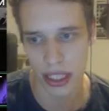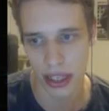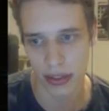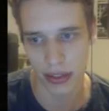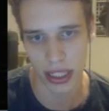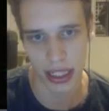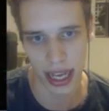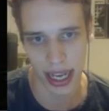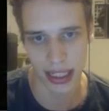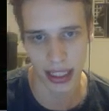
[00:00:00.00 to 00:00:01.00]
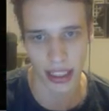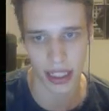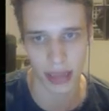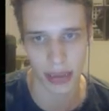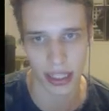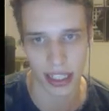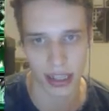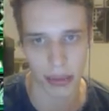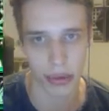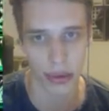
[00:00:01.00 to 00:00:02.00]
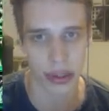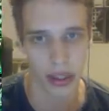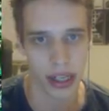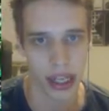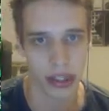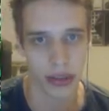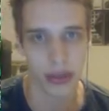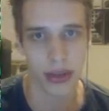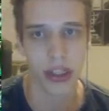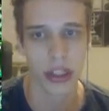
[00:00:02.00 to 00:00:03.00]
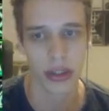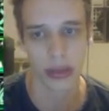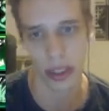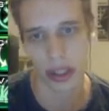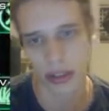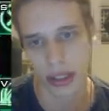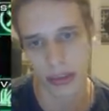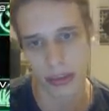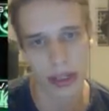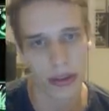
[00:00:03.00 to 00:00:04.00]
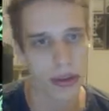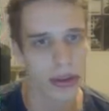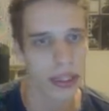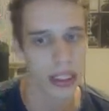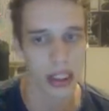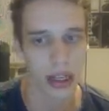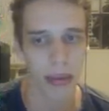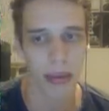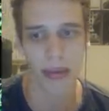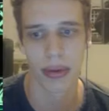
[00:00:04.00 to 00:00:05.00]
out of these gases and we send them toward the natural to increase mineral income.